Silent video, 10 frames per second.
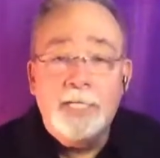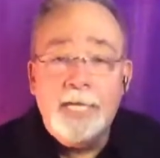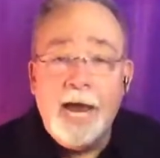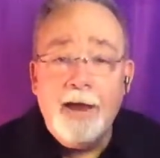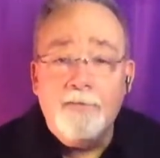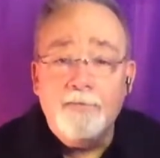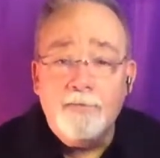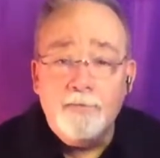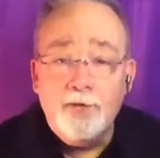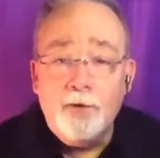Dave,
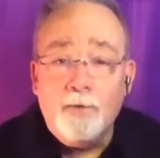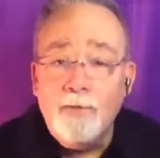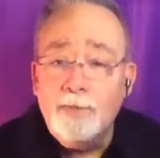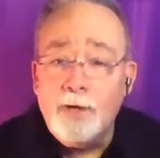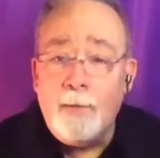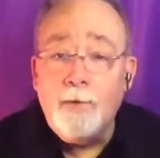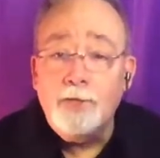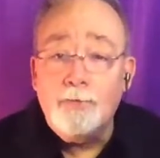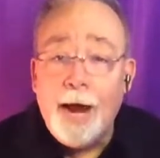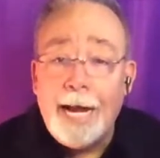your room's
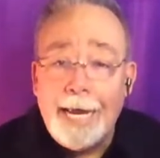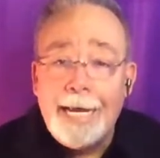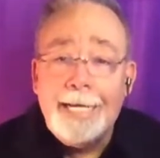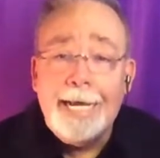almost ready.